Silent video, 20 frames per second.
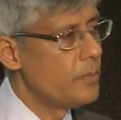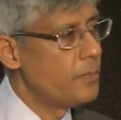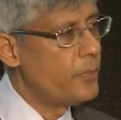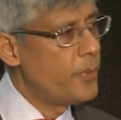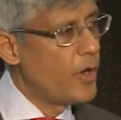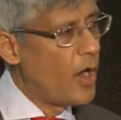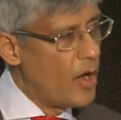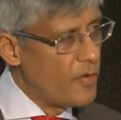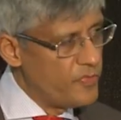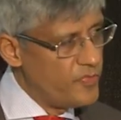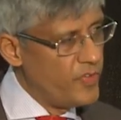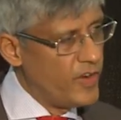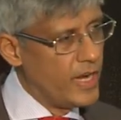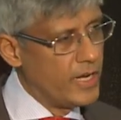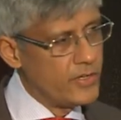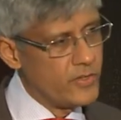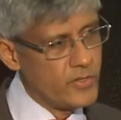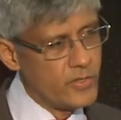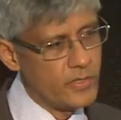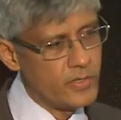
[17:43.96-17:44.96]

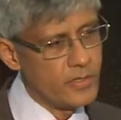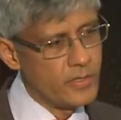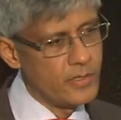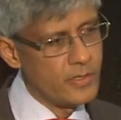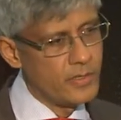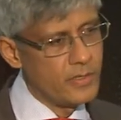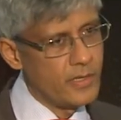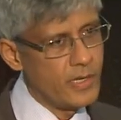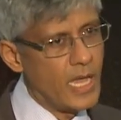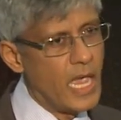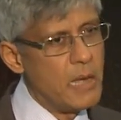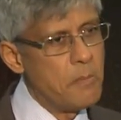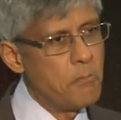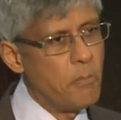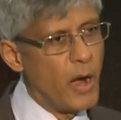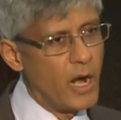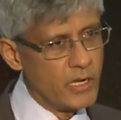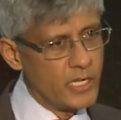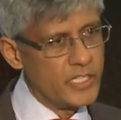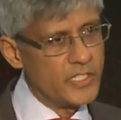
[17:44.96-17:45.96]
profit in
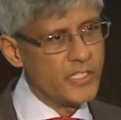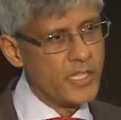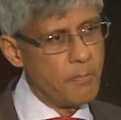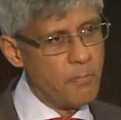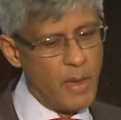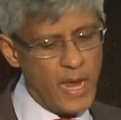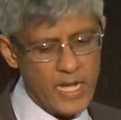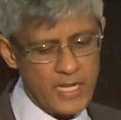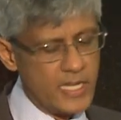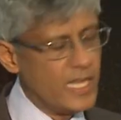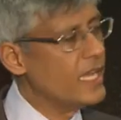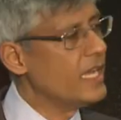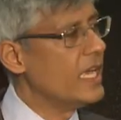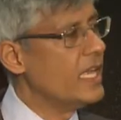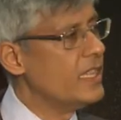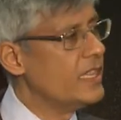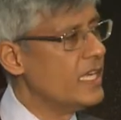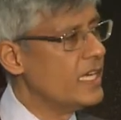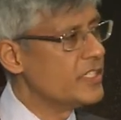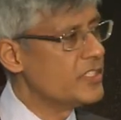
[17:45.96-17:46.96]
participating
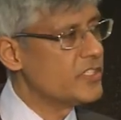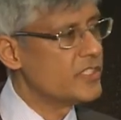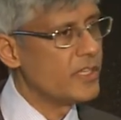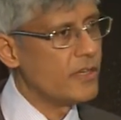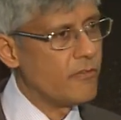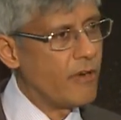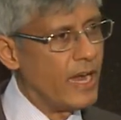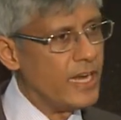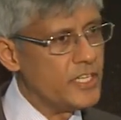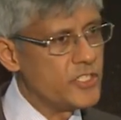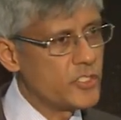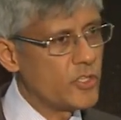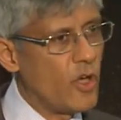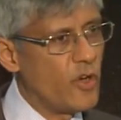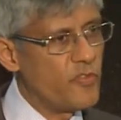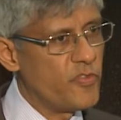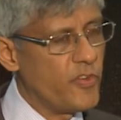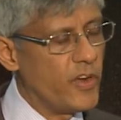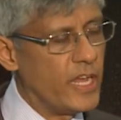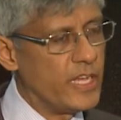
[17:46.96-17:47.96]
in this rights
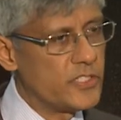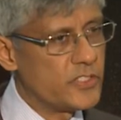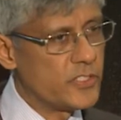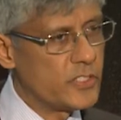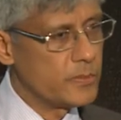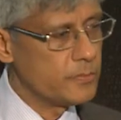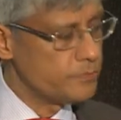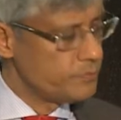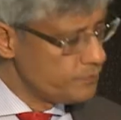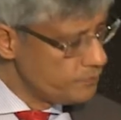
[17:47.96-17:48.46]
offerings.